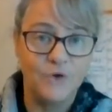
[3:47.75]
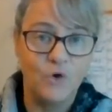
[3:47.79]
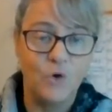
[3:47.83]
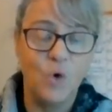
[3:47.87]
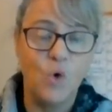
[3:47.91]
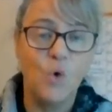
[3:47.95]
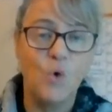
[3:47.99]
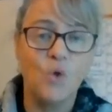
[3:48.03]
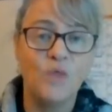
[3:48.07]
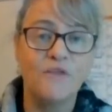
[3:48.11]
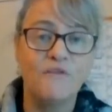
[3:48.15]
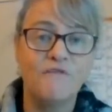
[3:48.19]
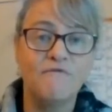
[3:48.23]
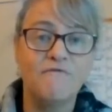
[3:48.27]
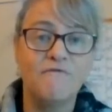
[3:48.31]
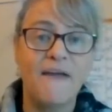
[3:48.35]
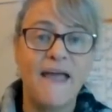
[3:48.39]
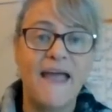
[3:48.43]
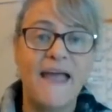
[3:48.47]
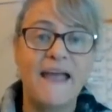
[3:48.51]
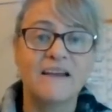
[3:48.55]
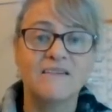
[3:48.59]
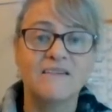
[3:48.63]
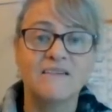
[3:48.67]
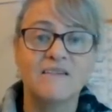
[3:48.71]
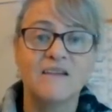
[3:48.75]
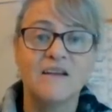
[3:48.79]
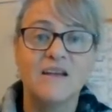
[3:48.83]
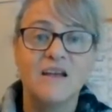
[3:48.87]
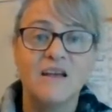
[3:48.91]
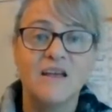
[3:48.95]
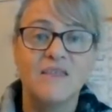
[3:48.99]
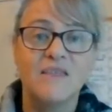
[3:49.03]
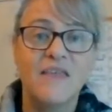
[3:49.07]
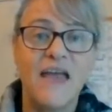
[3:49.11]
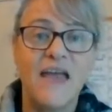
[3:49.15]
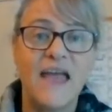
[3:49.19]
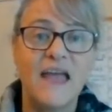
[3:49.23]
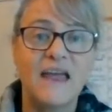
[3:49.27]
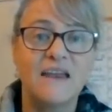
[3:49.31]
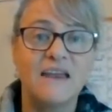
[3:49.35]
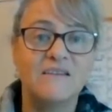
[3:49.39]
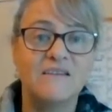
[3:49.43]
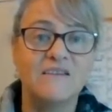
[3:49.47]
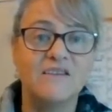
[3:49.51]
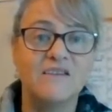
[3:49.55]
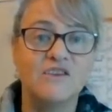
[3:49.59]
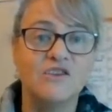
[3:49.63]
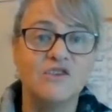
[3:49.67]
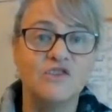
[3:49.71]
or the fact
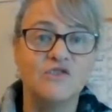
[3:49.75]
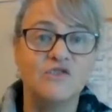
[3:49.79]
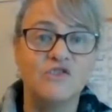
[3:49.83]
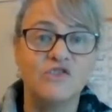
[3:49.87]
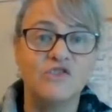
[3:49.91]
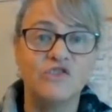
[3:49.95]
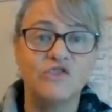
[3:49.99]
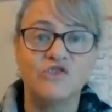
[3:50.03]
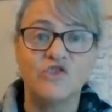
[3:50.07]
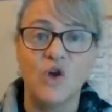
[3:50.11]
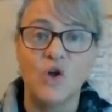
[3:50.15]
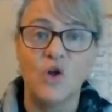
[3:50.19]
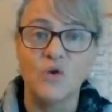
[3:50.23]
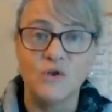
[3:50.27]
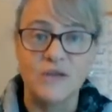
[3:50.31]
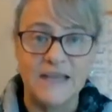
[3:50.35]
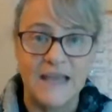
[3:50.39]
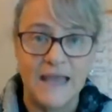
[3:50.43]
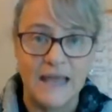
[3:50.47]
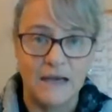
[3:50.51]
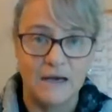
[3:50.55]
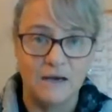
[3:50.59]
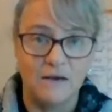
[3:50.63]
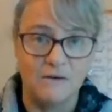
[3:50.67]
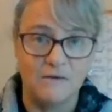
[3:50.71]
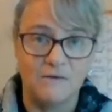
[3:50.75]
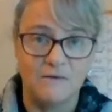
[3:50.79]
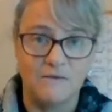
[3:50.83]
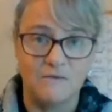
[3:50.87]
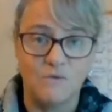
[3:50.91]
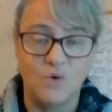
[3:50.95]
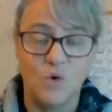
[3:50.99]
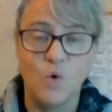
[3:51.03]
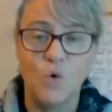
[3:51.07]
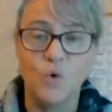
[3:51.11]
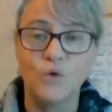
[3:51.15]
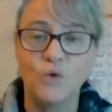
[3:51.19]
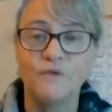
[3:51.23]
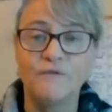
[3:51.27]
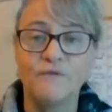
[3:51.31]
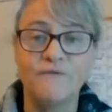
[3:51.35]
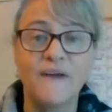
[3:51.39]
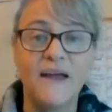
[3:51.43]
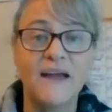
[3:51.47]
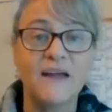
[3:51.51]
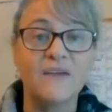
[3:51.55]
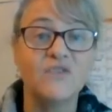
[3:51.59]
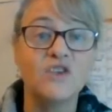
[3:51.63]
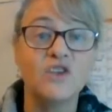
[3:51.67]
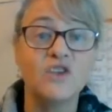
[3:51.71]
that you just don't get it or the
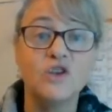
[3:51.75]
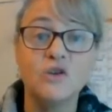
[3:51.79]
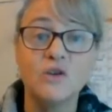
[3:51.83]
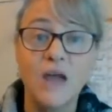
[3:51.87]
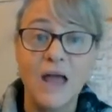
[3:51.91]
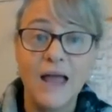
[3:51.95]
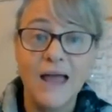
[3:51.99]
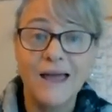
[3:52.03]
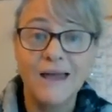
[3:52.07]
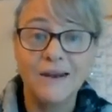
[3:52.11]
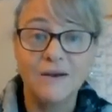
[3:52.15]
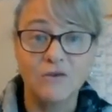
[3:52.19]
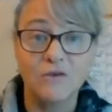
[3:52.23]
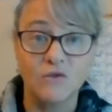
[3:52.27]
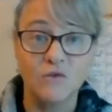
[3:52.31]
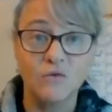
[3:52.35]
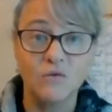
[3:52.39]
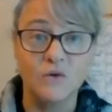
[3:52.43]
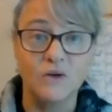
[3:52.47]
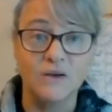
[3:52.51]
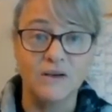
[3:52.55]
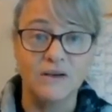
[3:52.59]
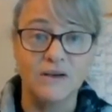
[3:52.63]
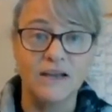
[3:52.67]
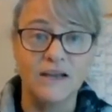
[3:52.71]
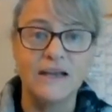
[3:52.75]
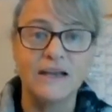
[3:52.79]
fact that you can't do it.